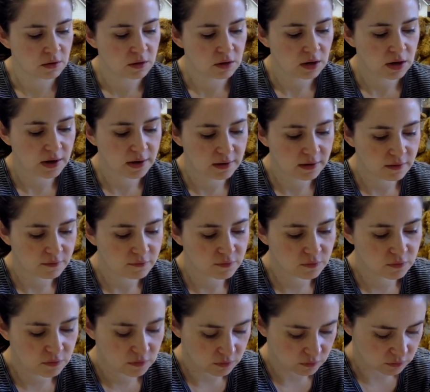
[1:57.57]
kind of
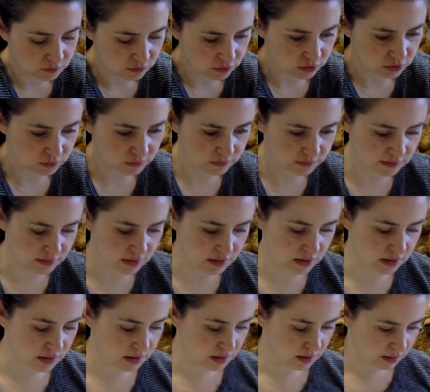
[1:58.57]
soldier you
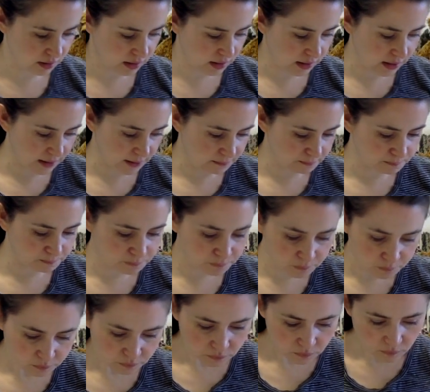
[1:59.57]
see. And
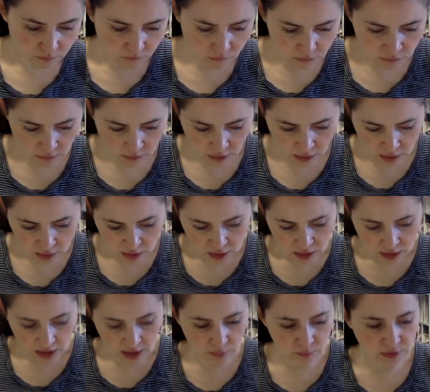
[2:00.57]

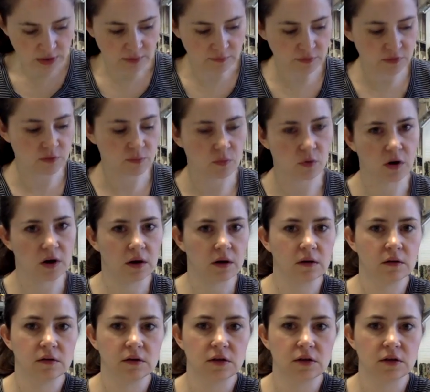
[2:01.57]
we have some more,